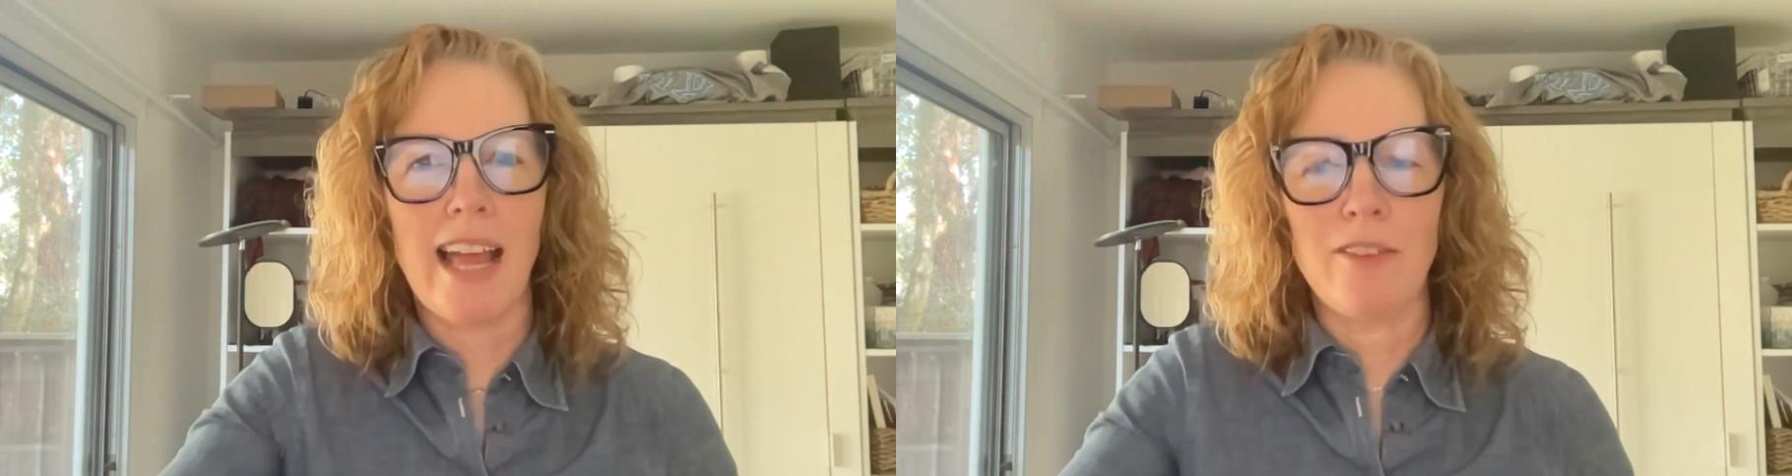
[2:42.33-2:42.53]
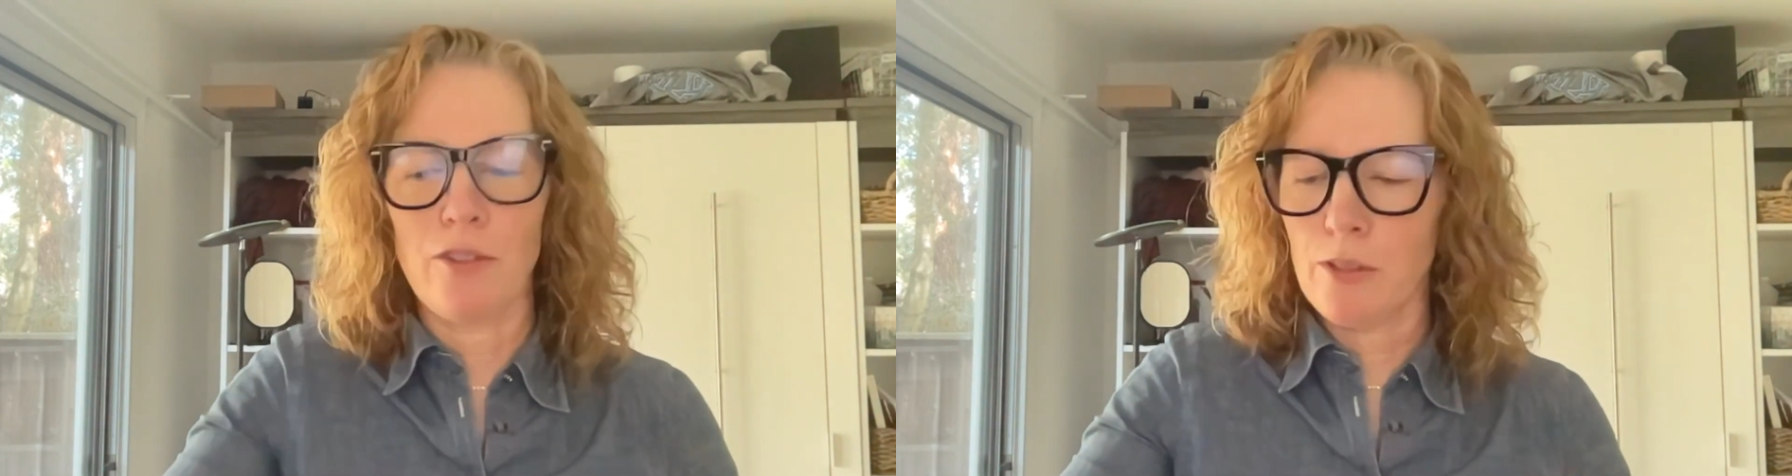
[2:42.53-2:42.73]

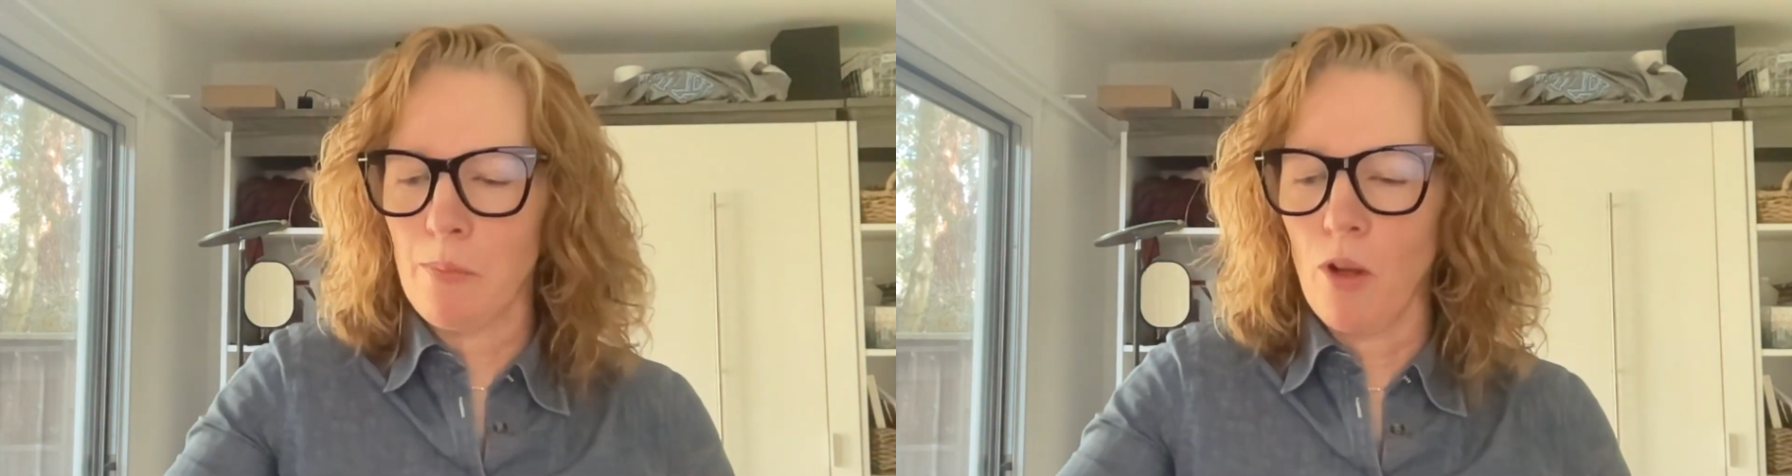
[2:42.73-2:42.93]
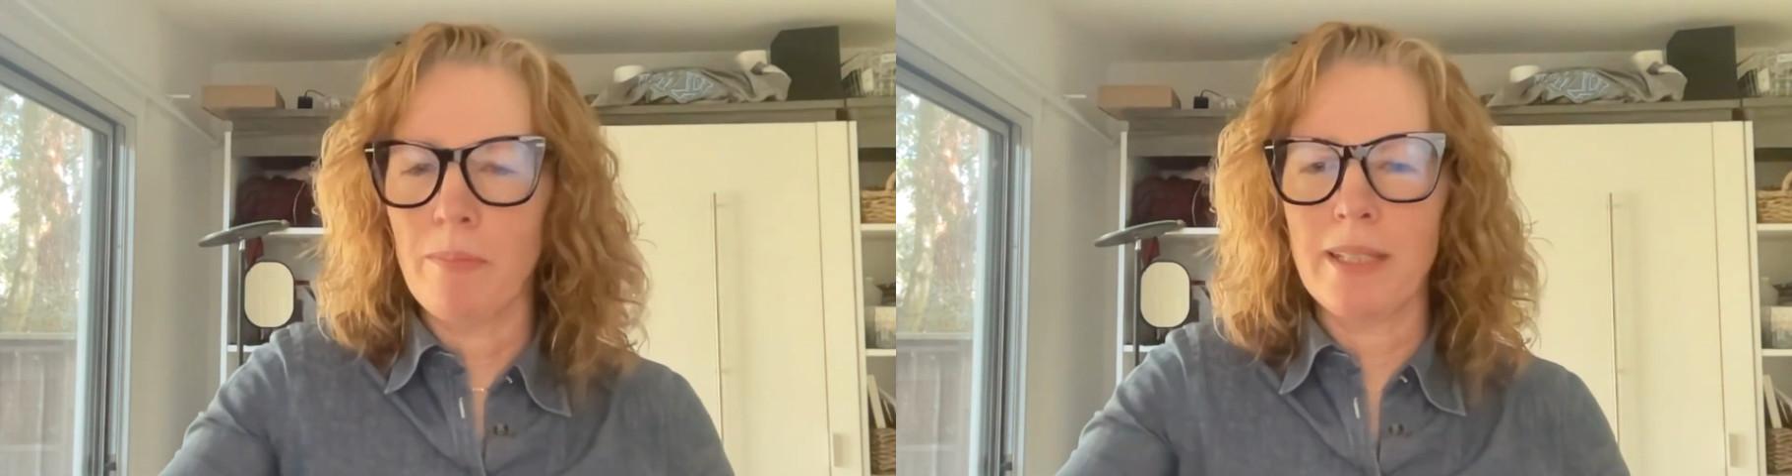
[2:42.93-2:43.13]
and your
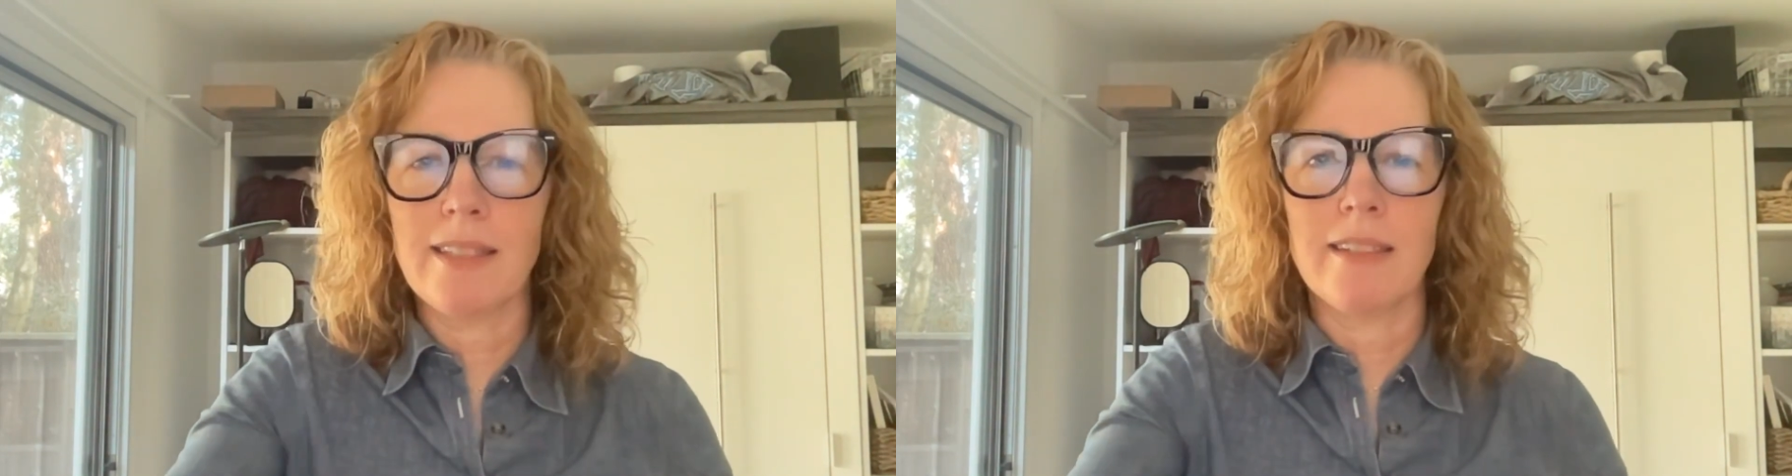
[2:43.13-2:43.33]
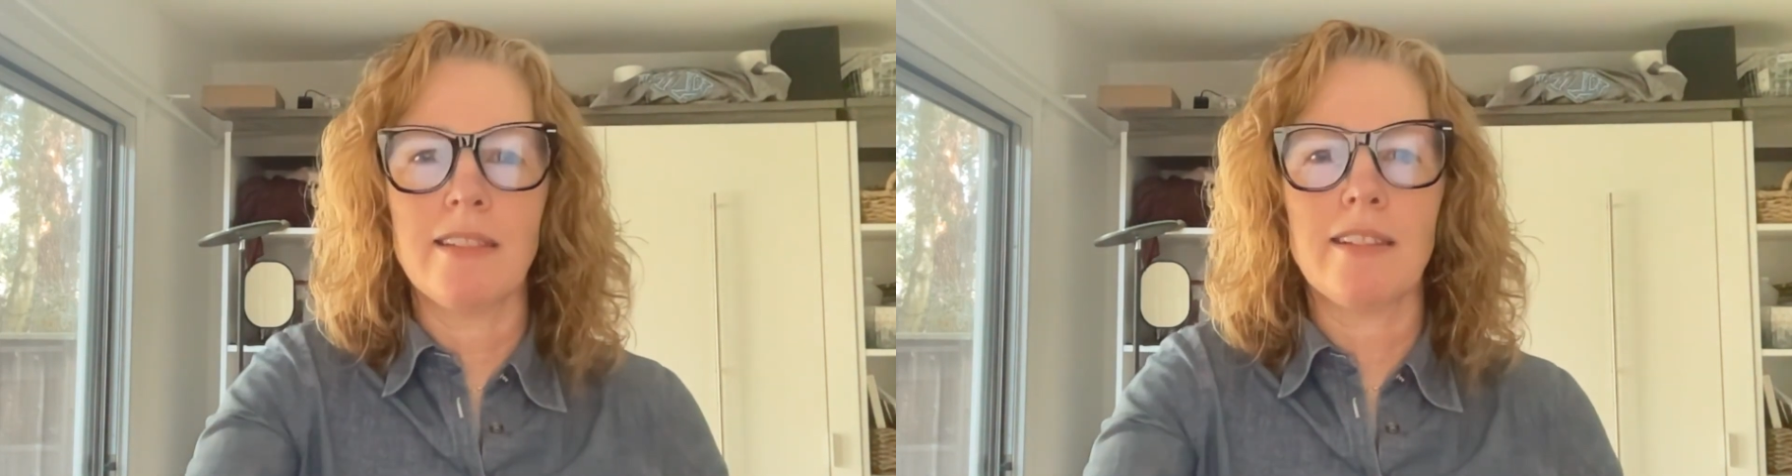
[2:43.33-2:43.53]
small
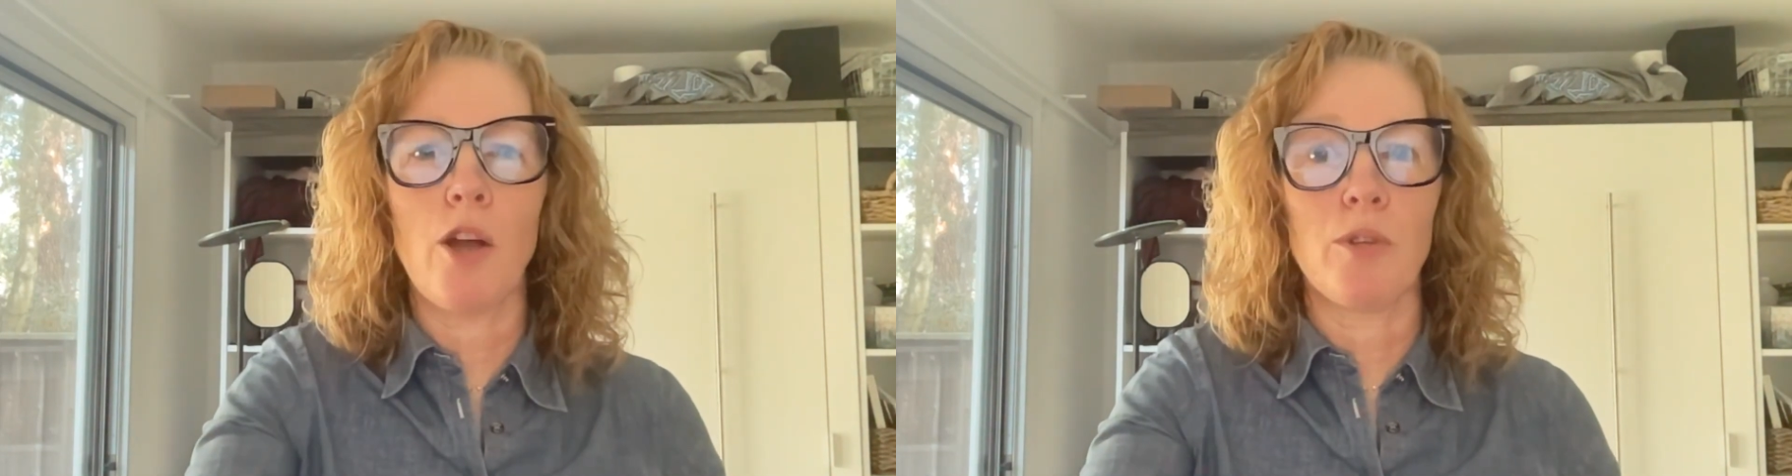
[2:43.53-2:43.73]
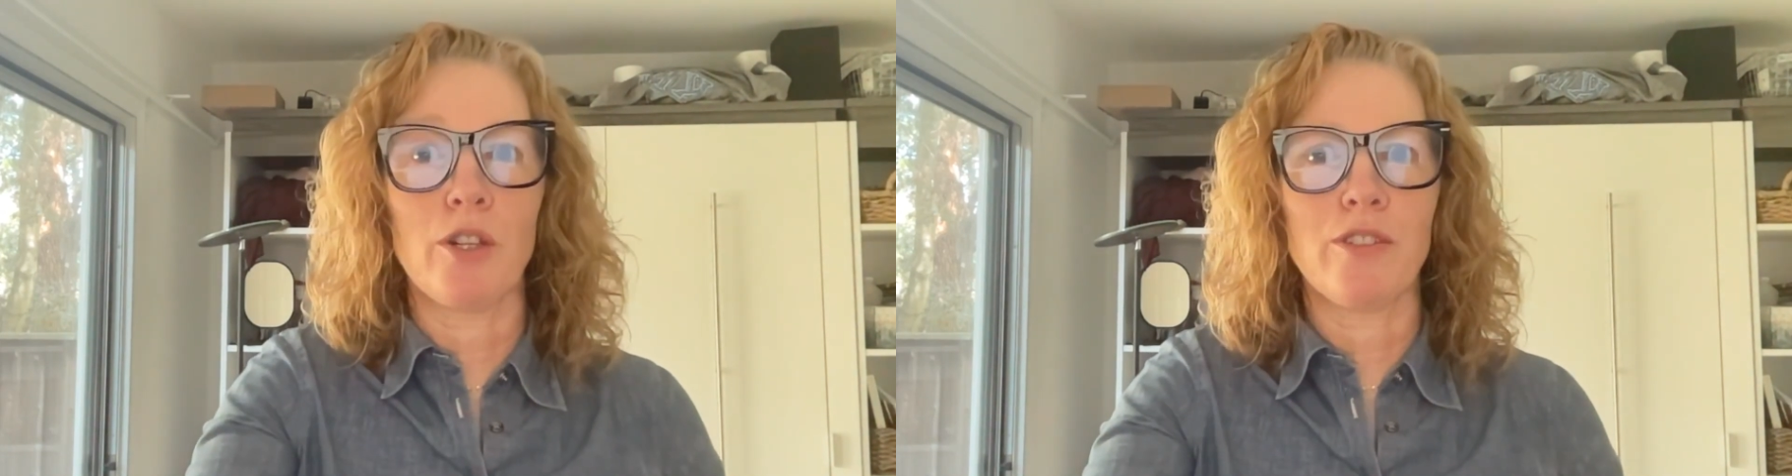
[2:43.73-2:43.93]
business
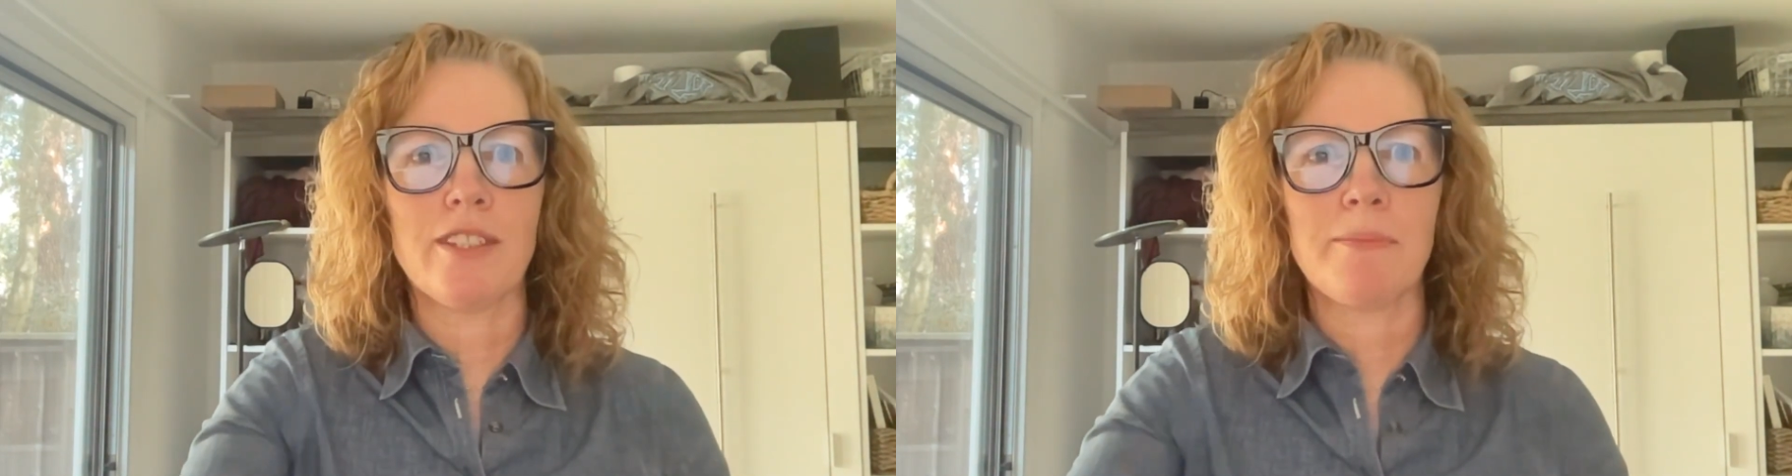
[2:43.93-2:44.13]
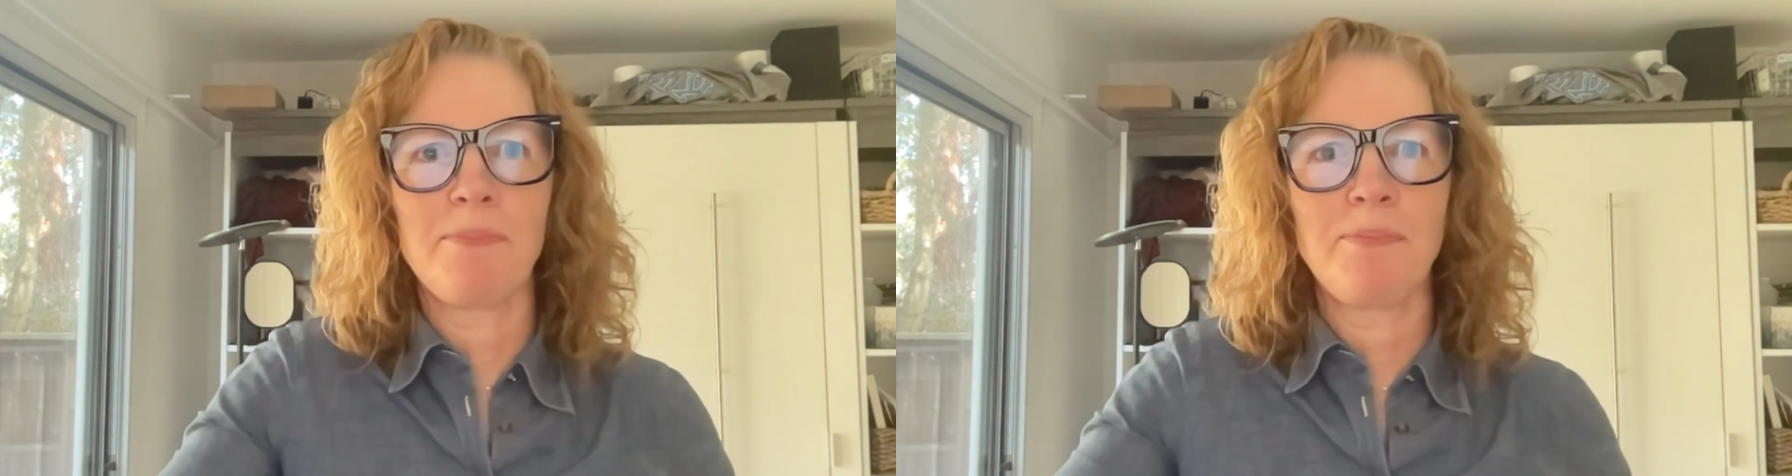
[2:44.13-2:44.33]
owners.